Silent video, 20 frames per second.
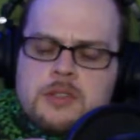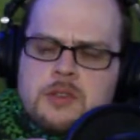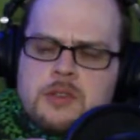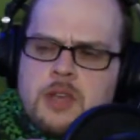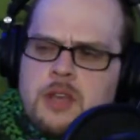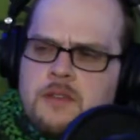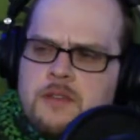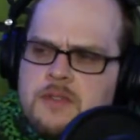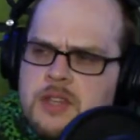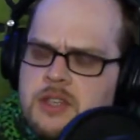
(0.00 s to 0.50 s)

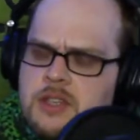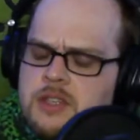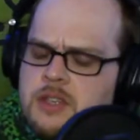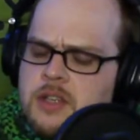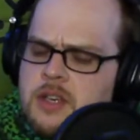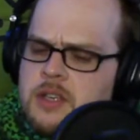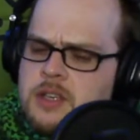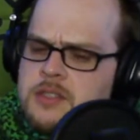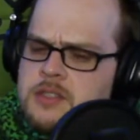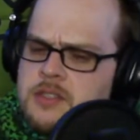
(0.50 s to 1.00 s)
have the
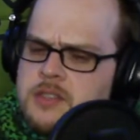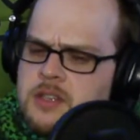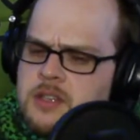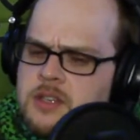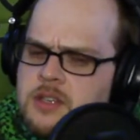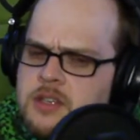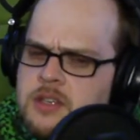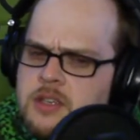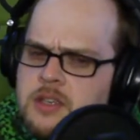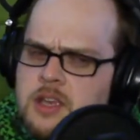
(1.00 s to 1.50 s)

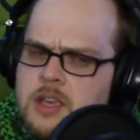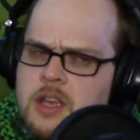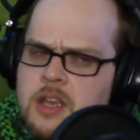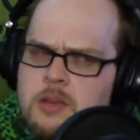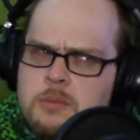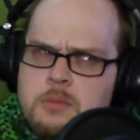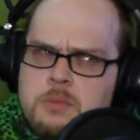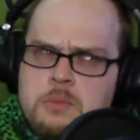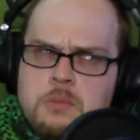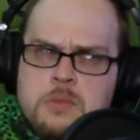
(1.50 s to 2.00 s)
SIG
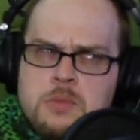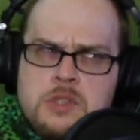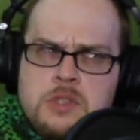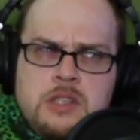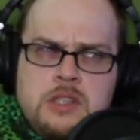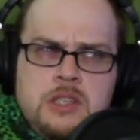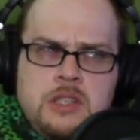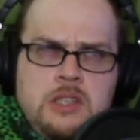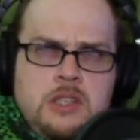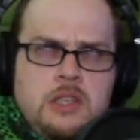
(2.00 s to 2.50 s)

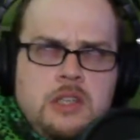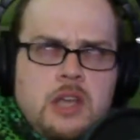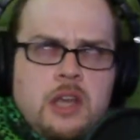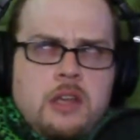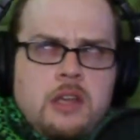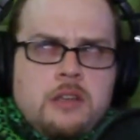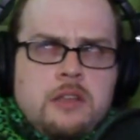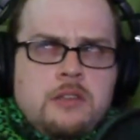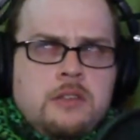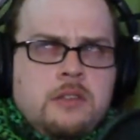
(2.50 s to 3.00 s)

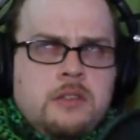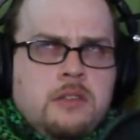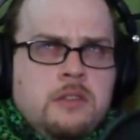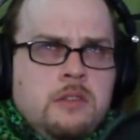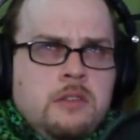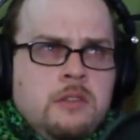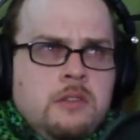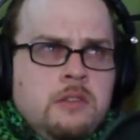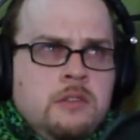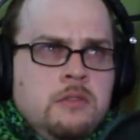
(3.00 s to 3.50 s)
MCX
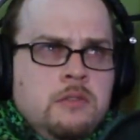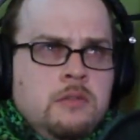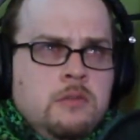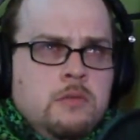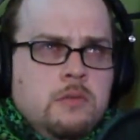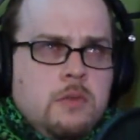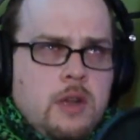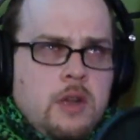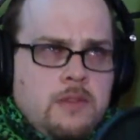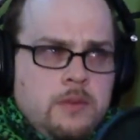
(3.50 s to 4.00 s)

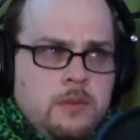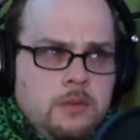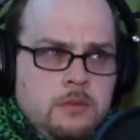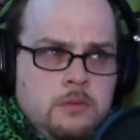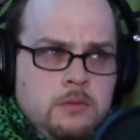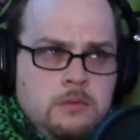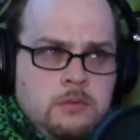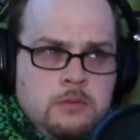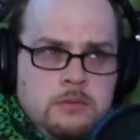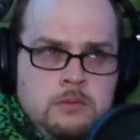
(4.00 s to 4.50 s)
rifle
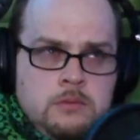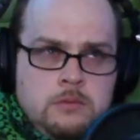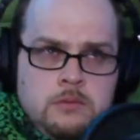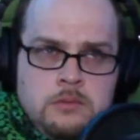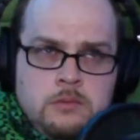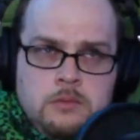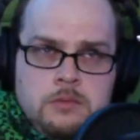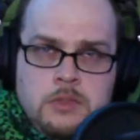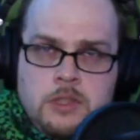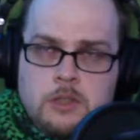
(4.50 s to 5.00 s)

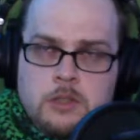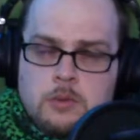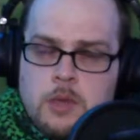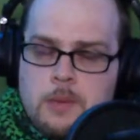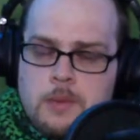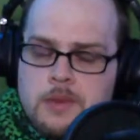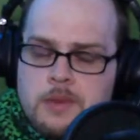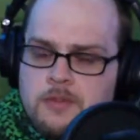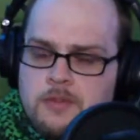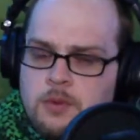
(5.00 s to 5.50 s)
in
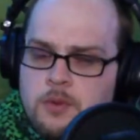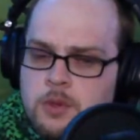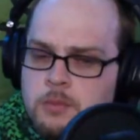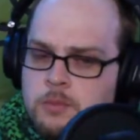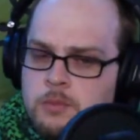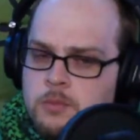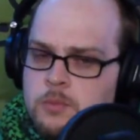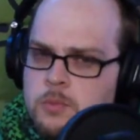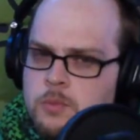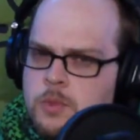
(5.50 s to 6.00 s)
replica form,
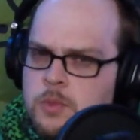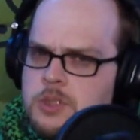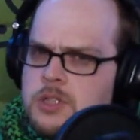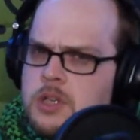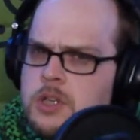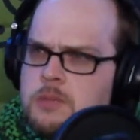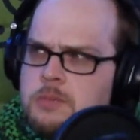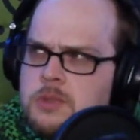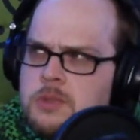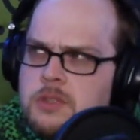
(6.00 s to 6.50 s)
which I
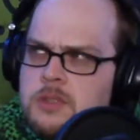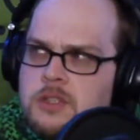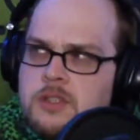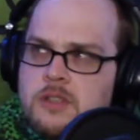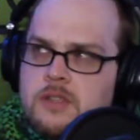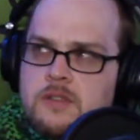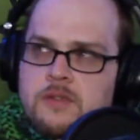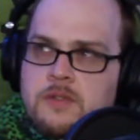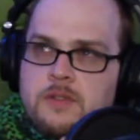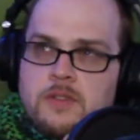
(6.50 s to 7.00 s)

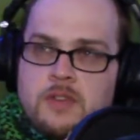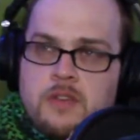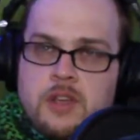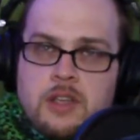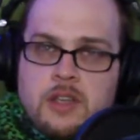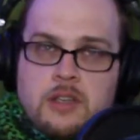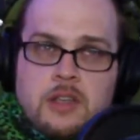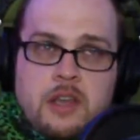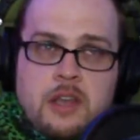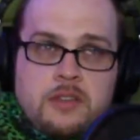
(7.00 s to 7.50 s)
believe, if I
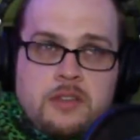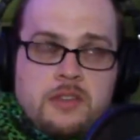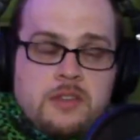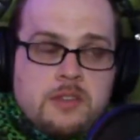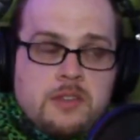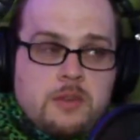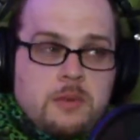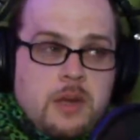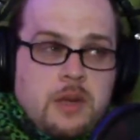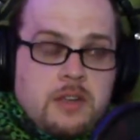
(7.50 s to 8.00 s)
got this
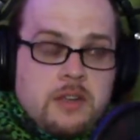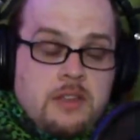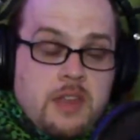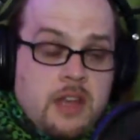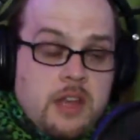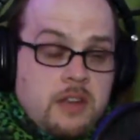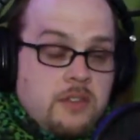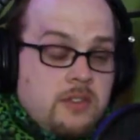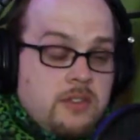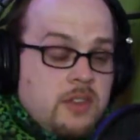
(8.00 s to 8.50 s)
correct, that
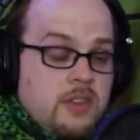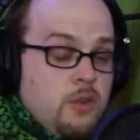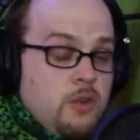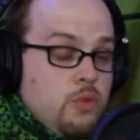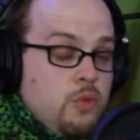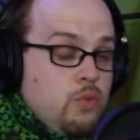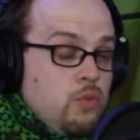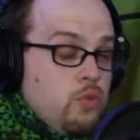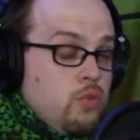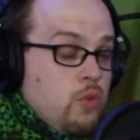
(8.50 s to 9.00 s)
is the new
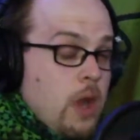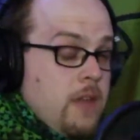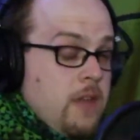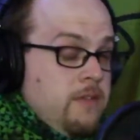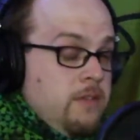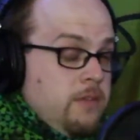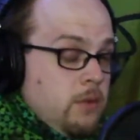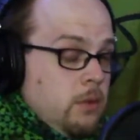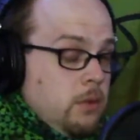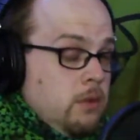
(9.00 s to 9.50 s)

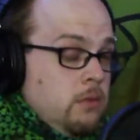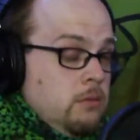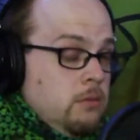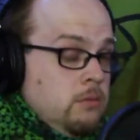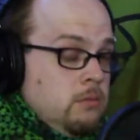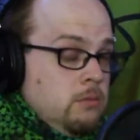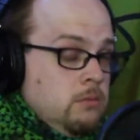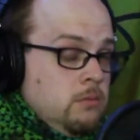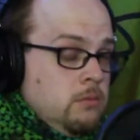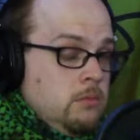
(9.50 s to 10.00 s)
rifle
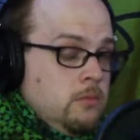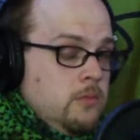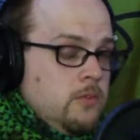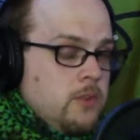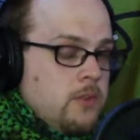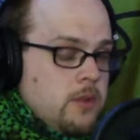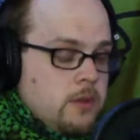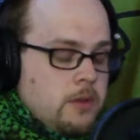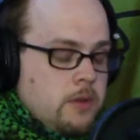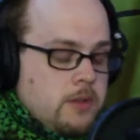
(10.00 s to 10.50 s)
for
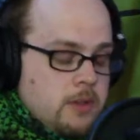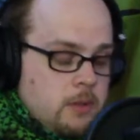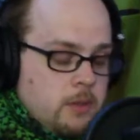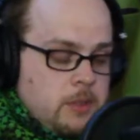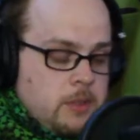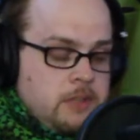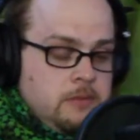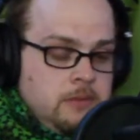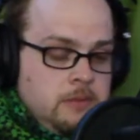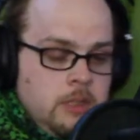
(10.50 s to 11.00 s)
the U.S. Army.
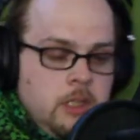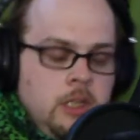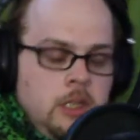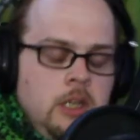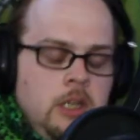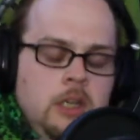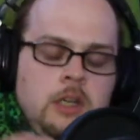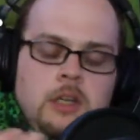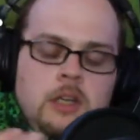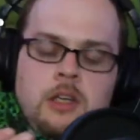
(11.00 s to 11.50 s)

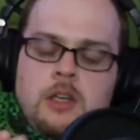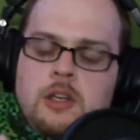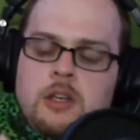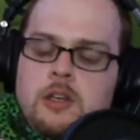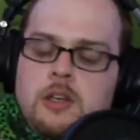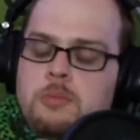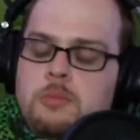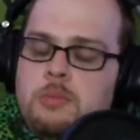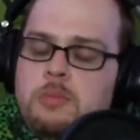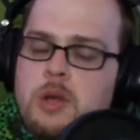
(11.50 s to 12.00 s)

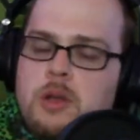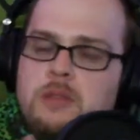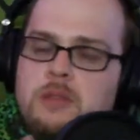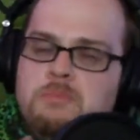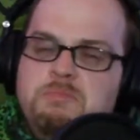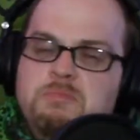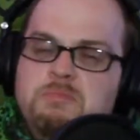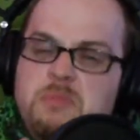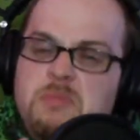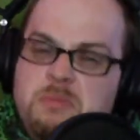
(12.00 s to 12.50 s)
But
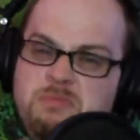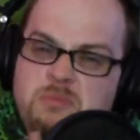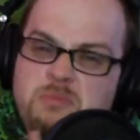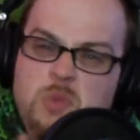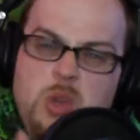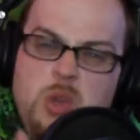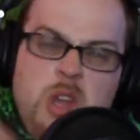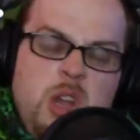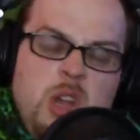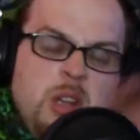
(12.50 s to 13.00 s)

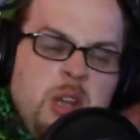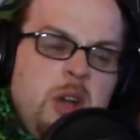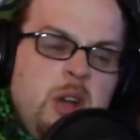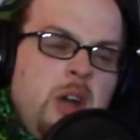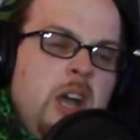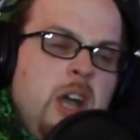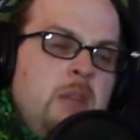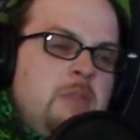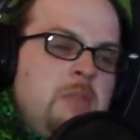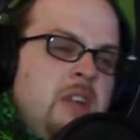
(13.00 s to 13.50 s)
we all know
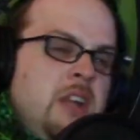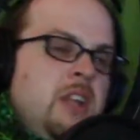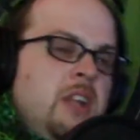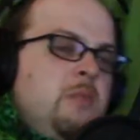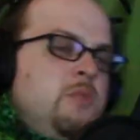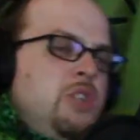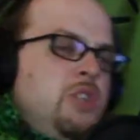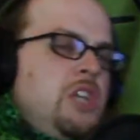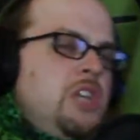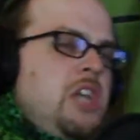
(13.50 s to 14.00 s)
I'm an
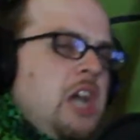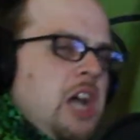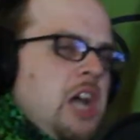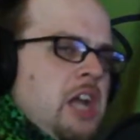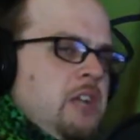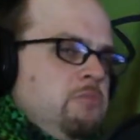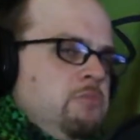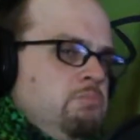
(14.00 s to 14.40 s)
LMG guy.